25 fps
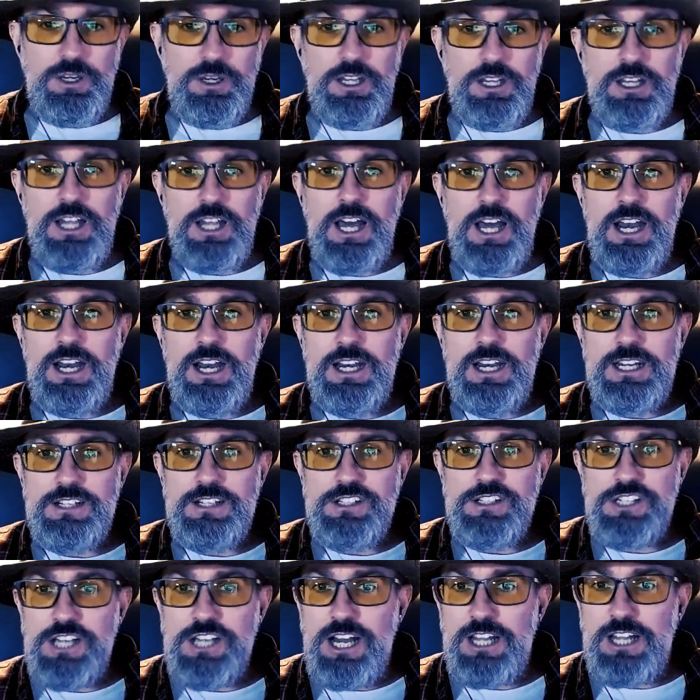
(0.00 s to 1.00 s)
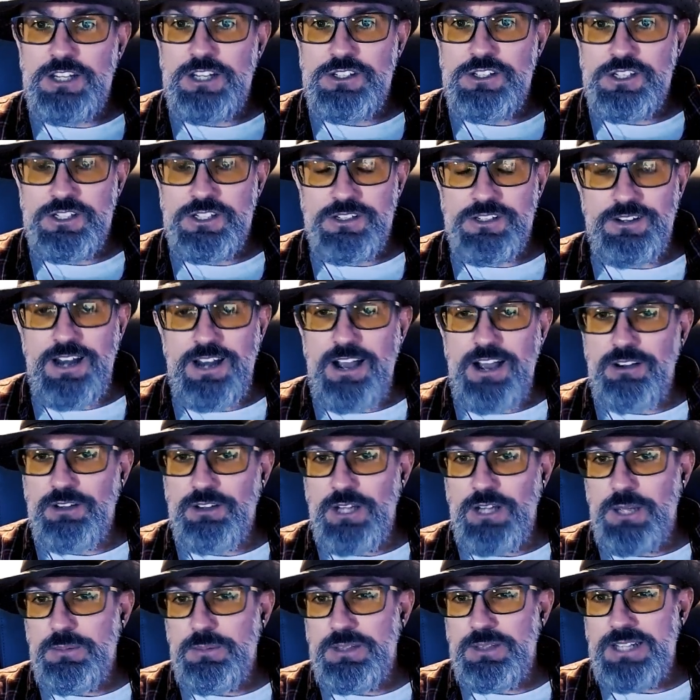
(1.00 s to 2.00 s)
but a lot of the geologists are now
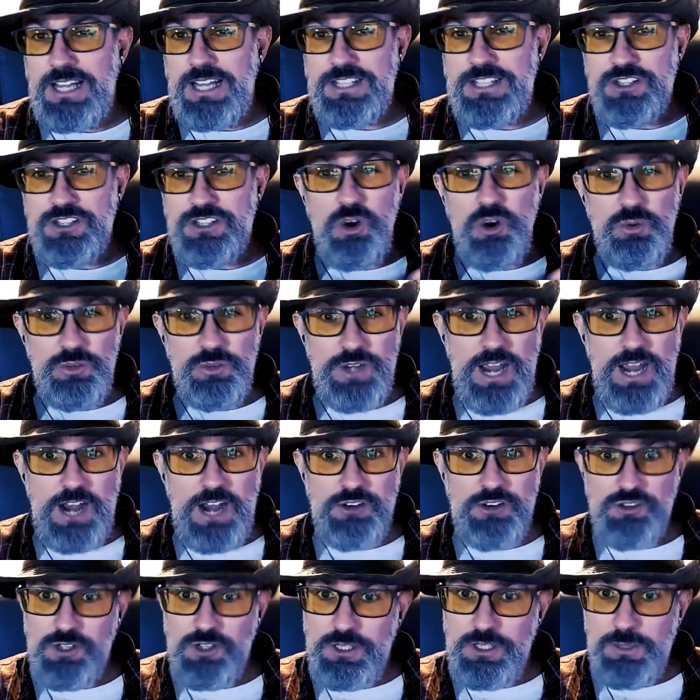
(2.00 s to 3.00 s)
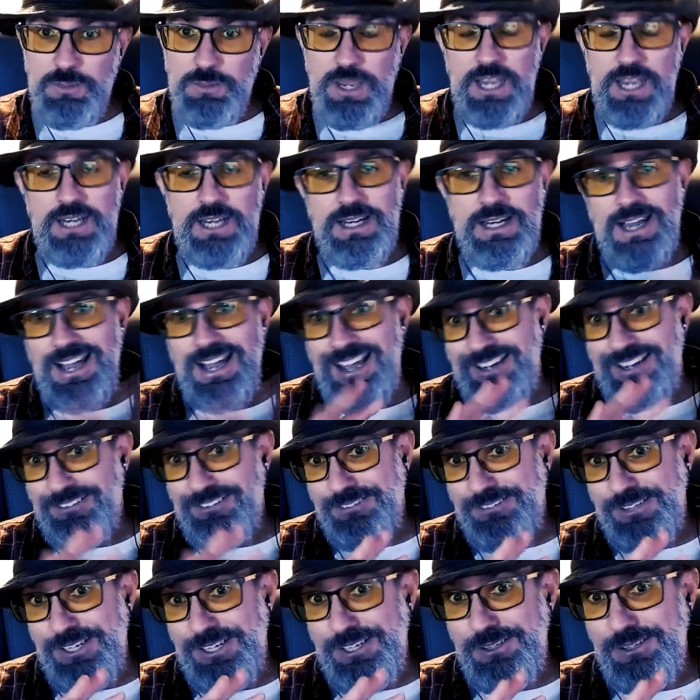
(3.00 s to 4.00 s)
claiming that's all naturally made. I
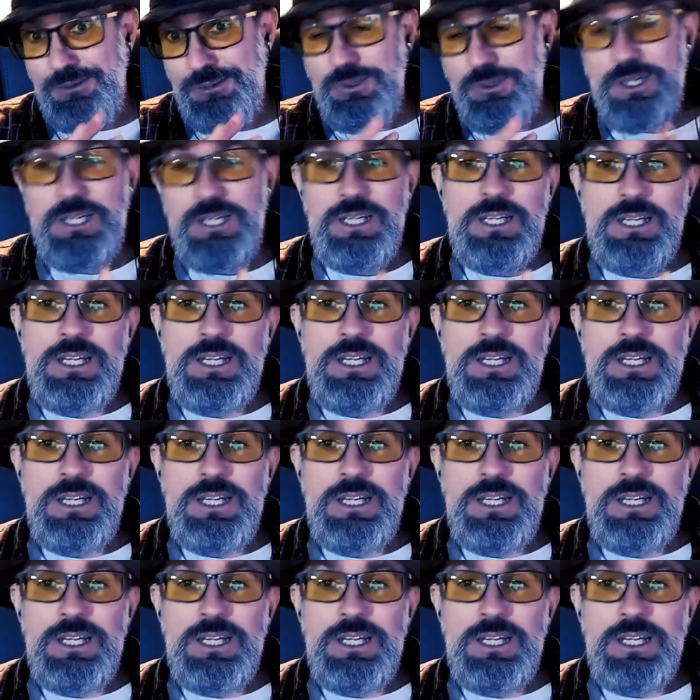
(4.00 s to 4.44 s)
don't know.